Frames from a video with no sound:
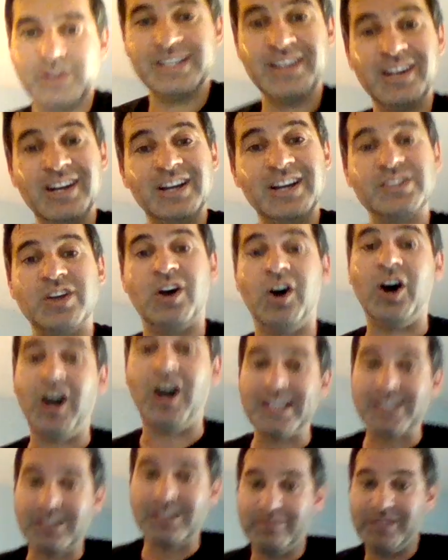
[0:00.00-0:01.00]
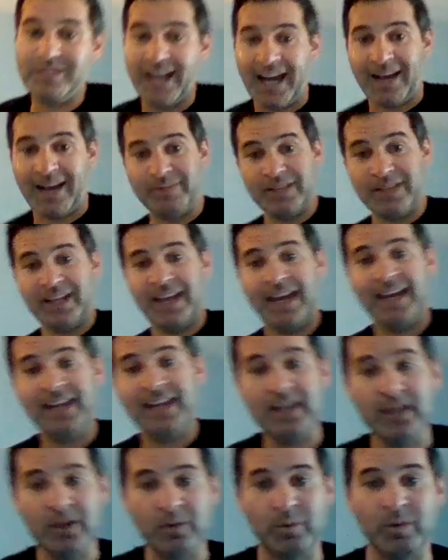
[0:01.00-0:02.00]
awesome job today. We
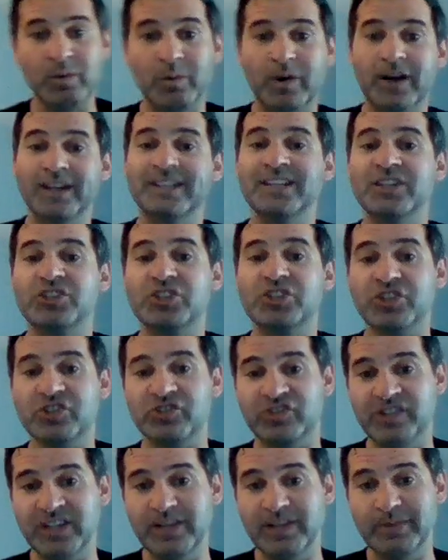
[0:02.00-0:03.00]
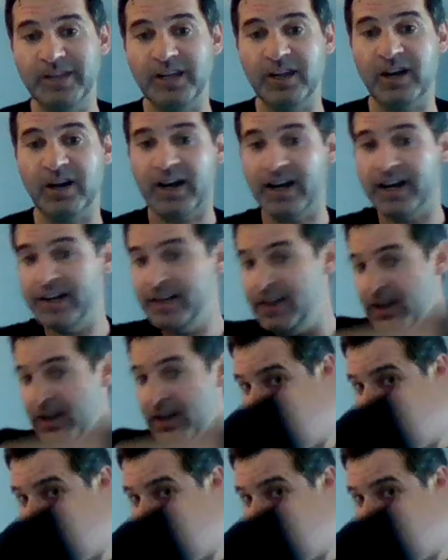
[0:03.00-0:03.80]
worked extremely hard. Hopefully